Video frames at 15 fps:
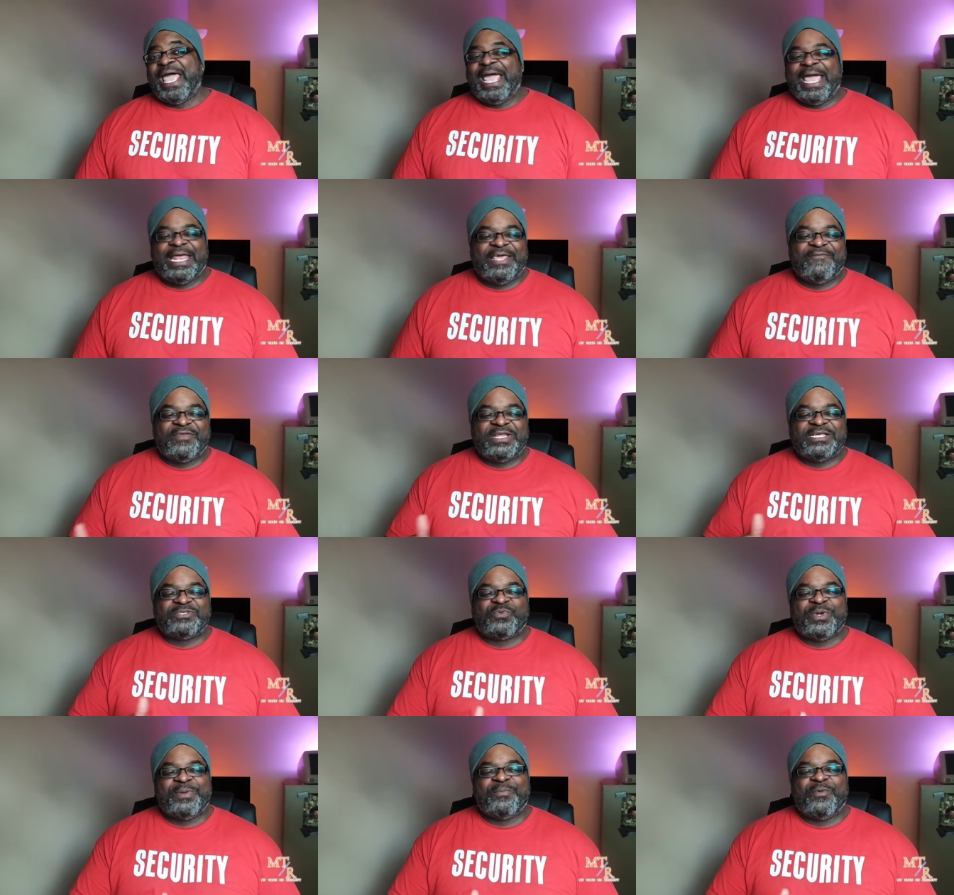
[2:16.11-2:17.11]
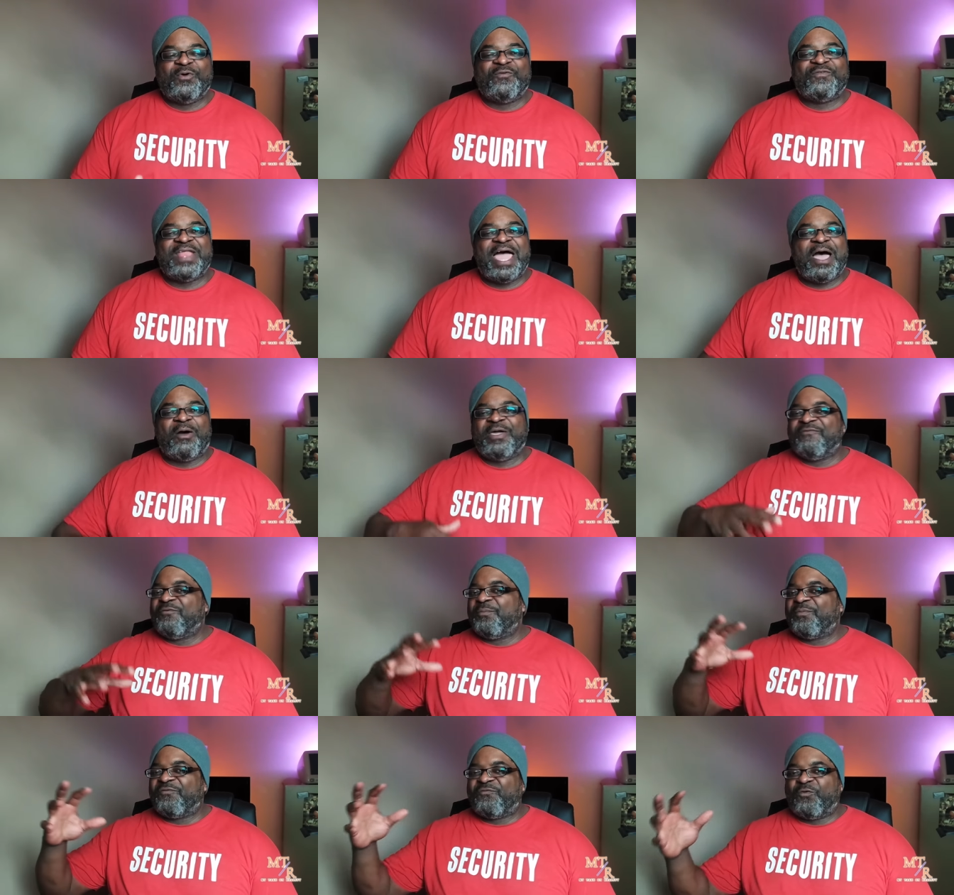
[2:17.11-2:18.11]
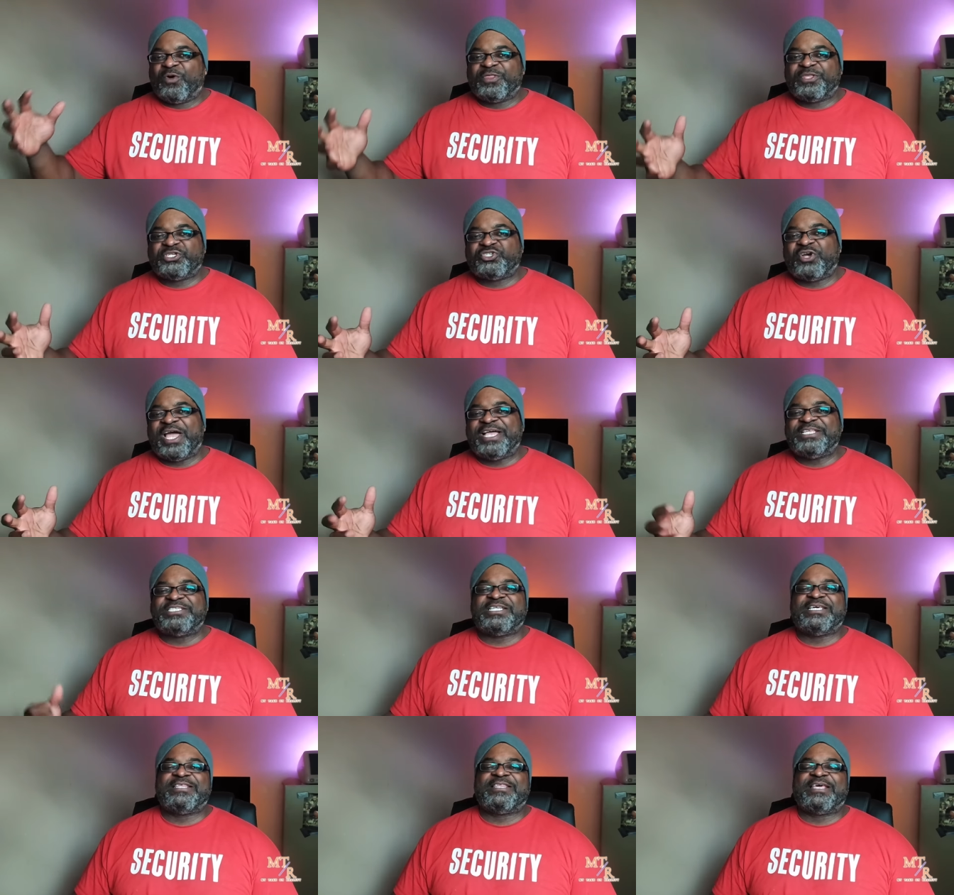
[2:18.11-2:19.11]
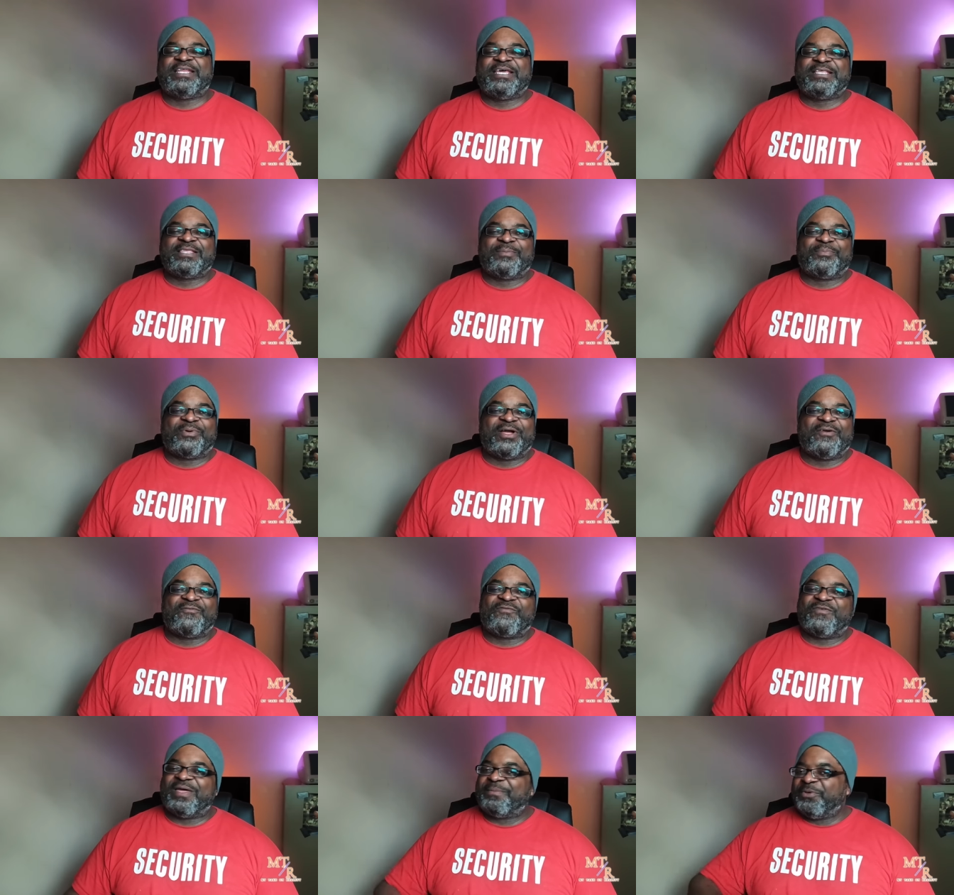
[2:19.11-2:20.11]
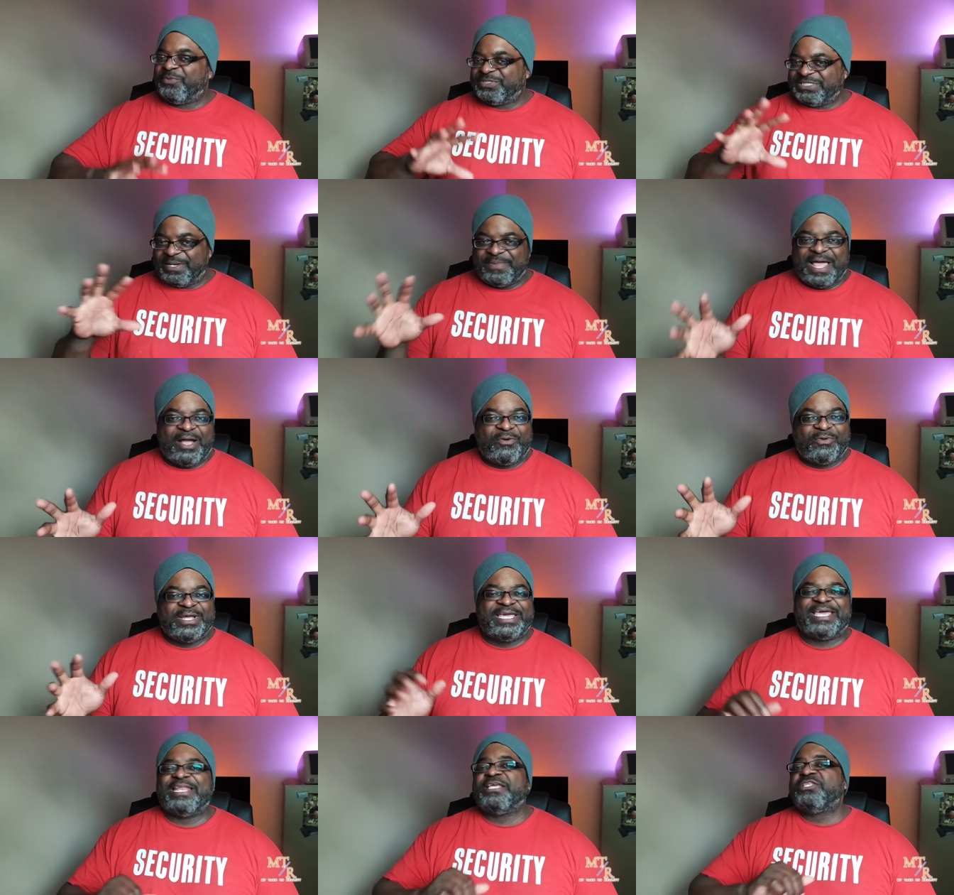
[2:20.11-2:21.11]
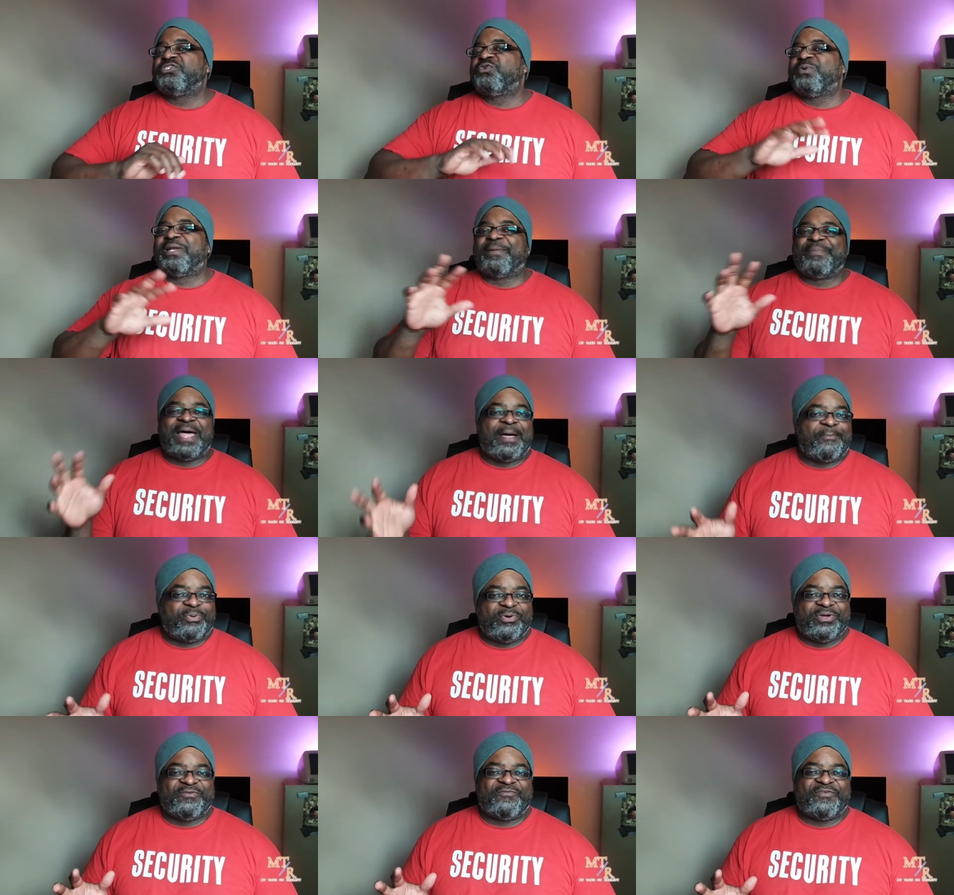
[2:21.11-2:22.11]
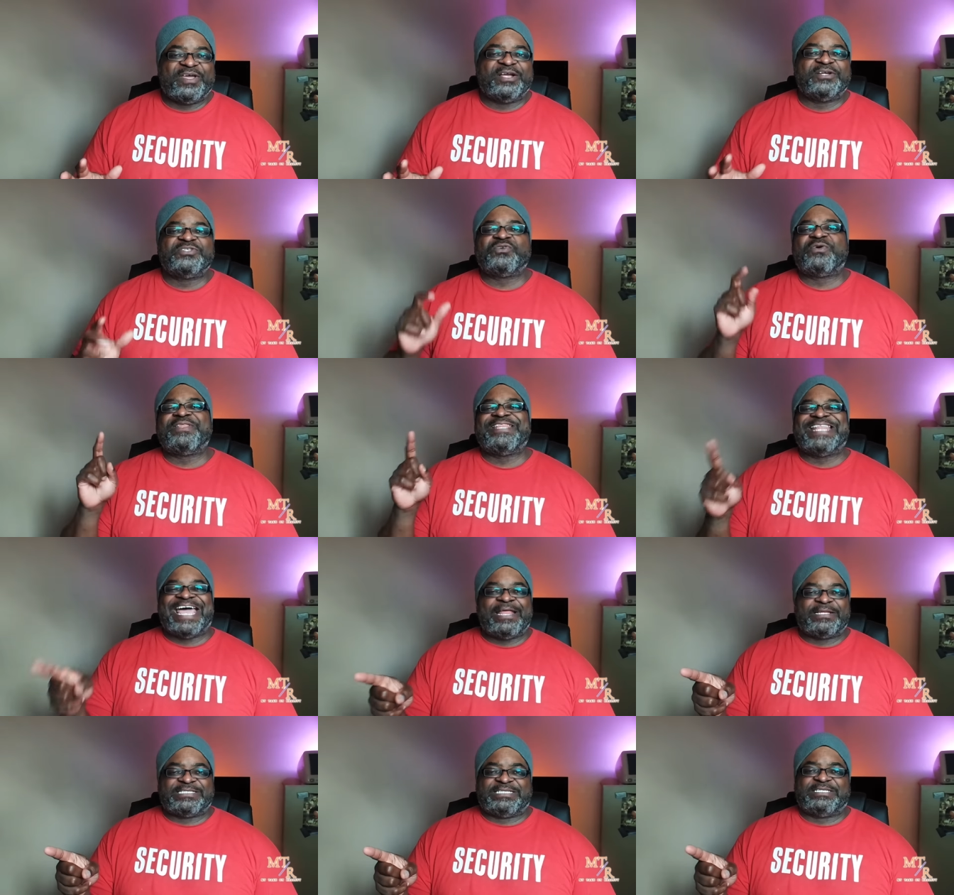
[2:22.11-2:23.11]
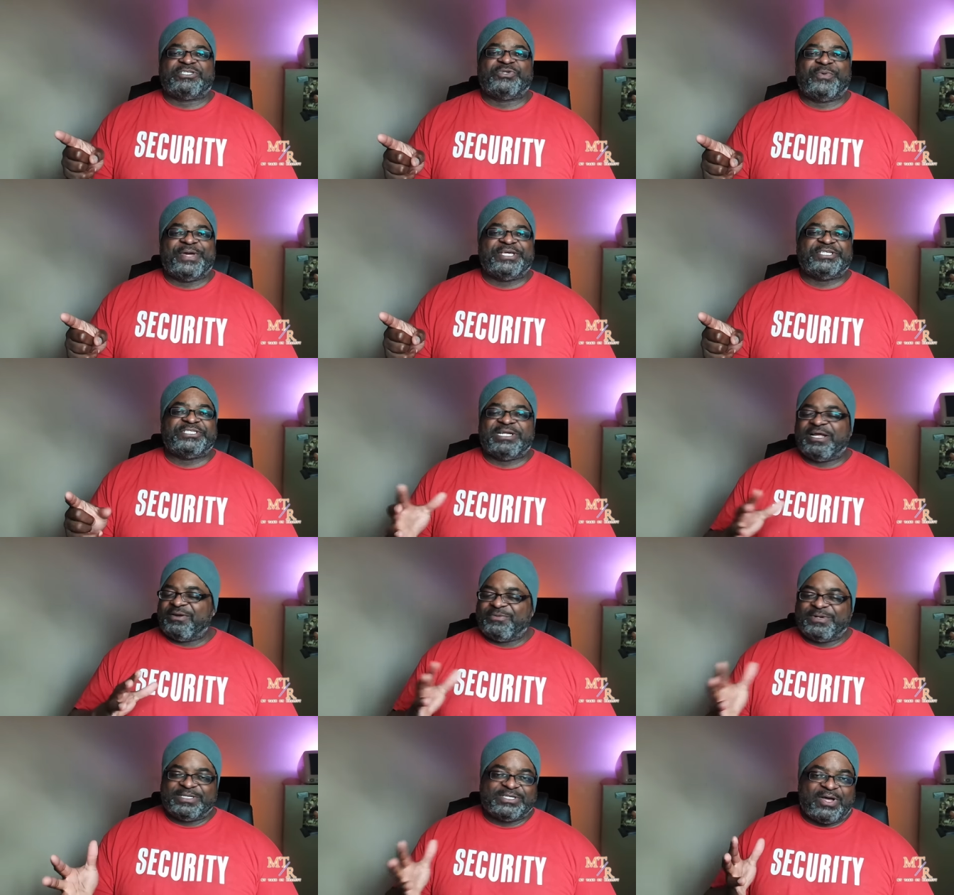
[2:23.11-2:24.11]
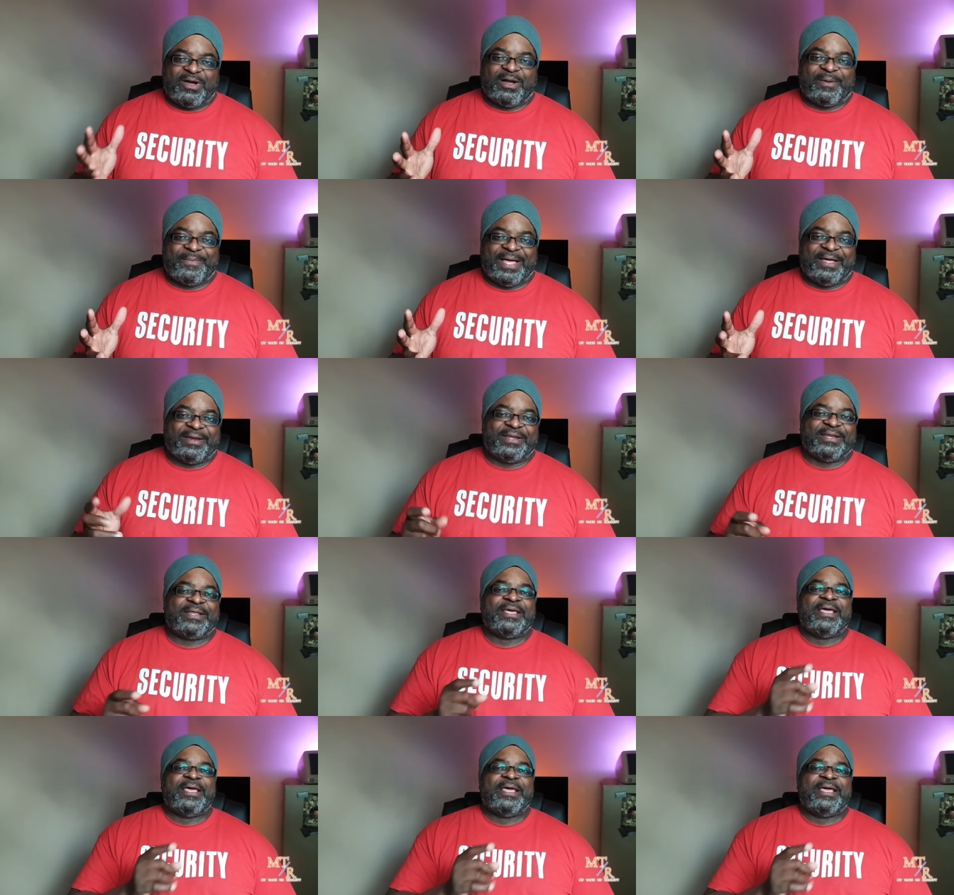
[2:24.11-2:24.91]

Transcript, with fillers: And even as we move now, even before the tragedy that hit the Brown family, which I'm not going to get into, and I'm not pointing fingers on that situation, I don't want to talk about it.